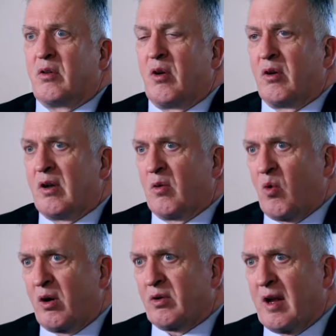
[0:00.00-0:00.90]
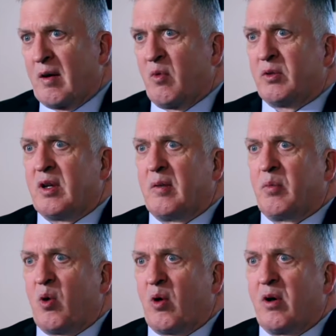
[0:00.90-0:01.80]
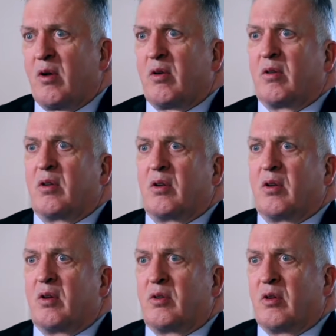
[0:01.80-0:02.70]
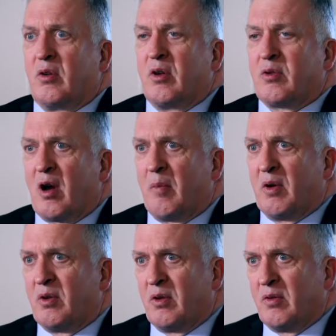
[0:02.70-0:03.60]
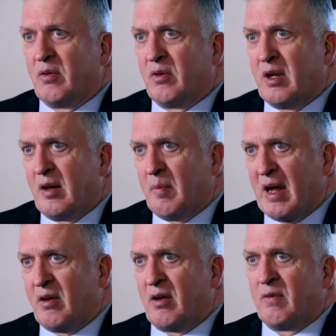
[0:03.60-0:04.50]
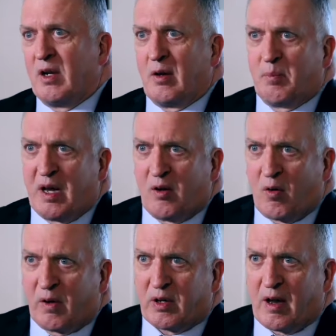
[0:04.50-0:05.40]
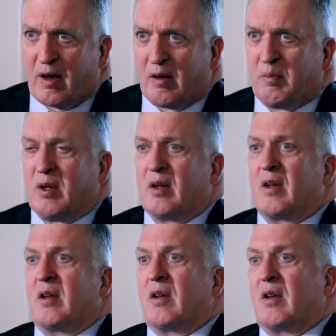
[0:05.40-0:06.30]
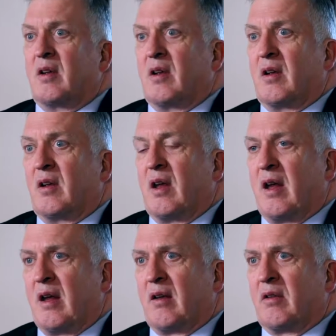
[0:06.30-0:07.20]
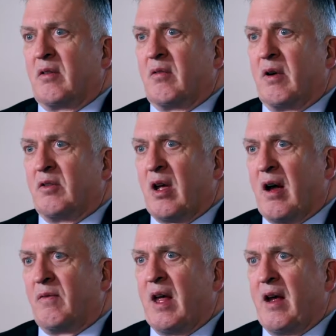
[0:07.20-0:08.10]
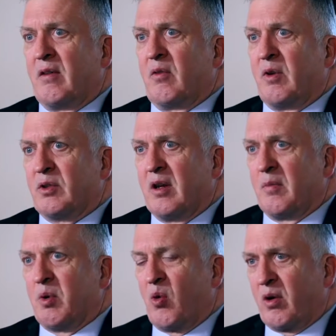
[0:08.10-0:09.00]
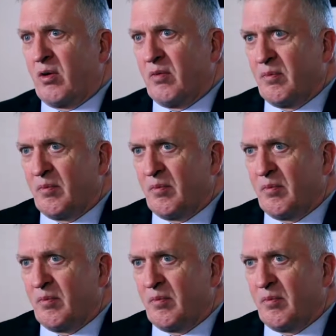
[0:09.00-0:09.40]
during their work time with the employer to determine the amount of the unpaid overtime and resolve that with the employer.